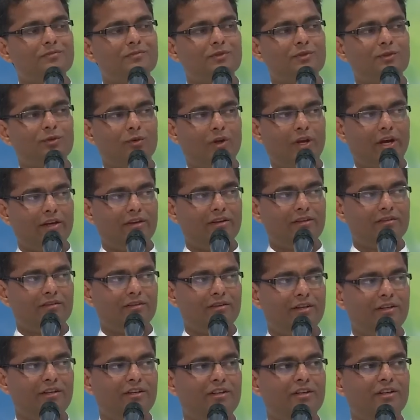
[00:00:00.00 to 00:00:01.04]
You like
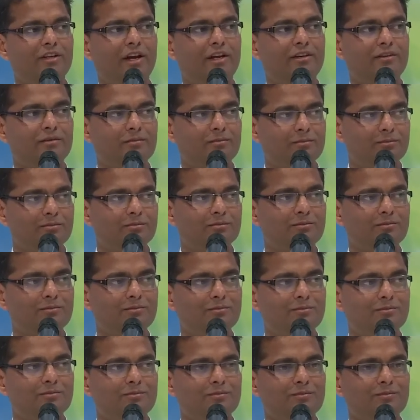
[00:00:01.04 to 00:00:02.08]
Indian item?
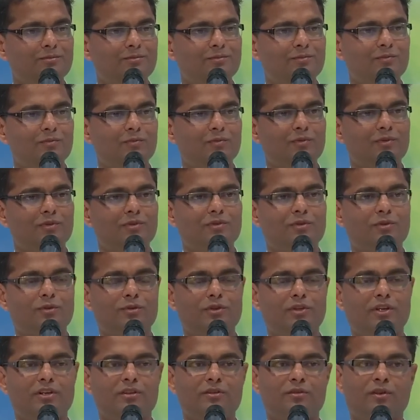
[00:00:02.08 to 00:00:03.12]
So
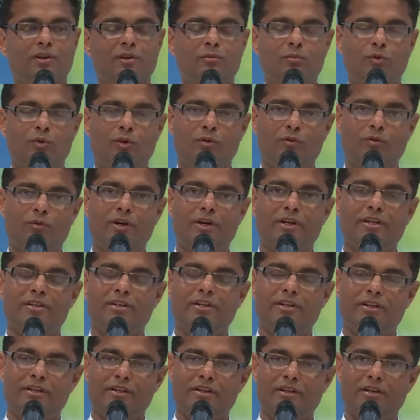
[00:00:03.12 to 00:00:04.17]
there is one more word in
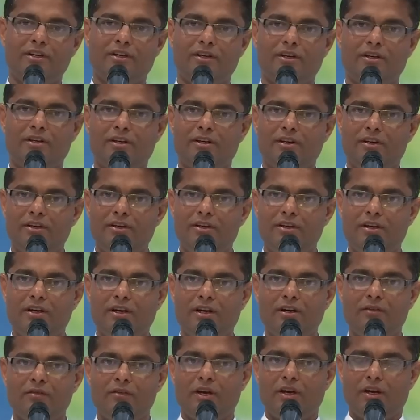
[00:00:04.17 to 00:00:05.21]

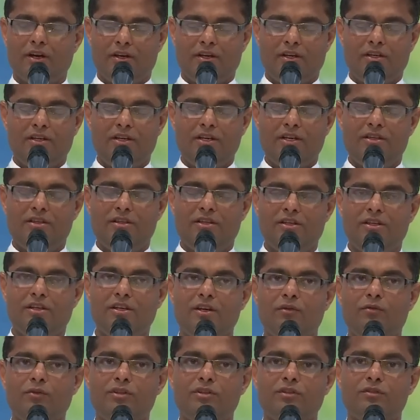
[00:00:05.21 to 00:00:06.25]
India, in Hindi,
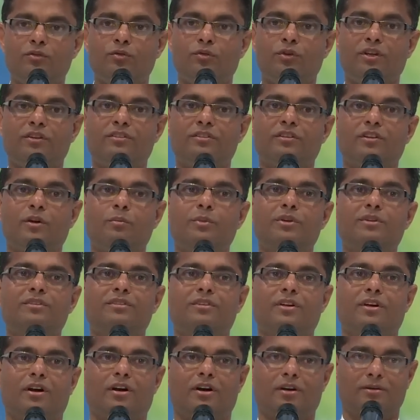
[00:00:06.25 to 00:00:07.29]
which is known as
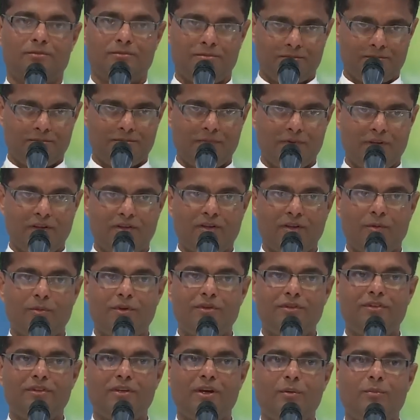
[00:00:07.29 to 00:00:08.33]
Samasya.
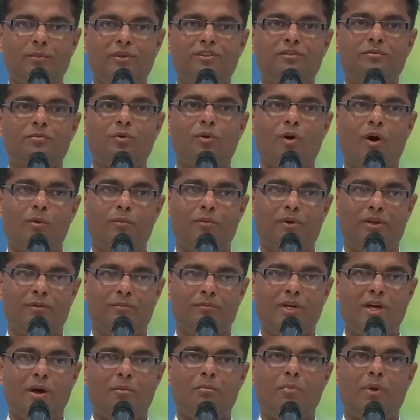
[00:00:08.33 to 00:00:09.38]
Samasya means problem.
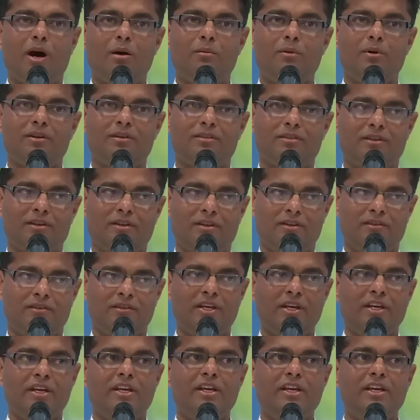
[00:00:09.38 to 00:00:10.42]
Baba says,
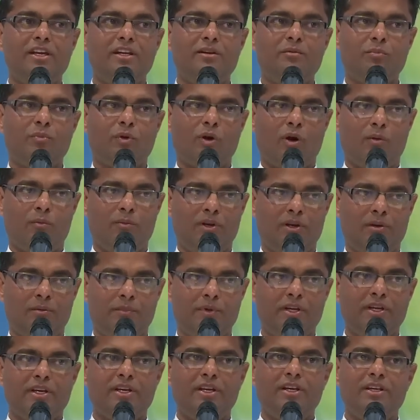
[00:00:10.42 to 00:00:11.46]
eat problem,
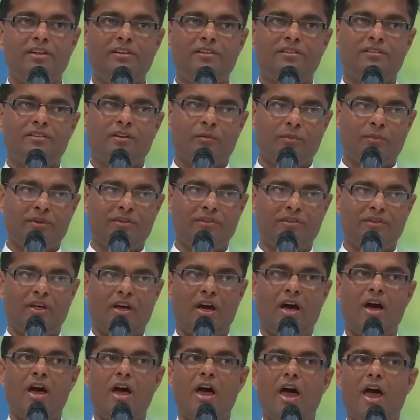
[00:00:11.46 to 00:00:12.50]
eat
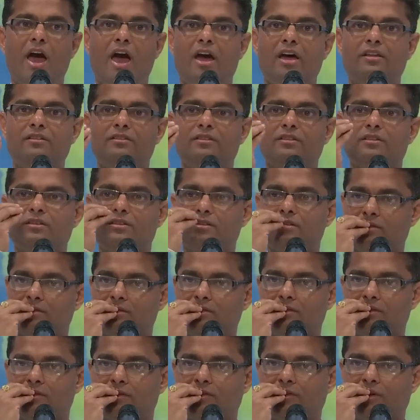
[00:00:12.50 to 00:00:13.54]
samasya as
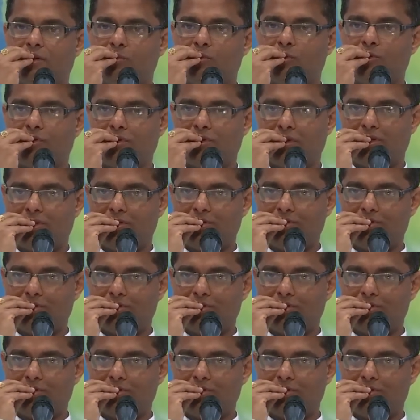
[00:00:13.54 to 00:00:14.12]
samosa.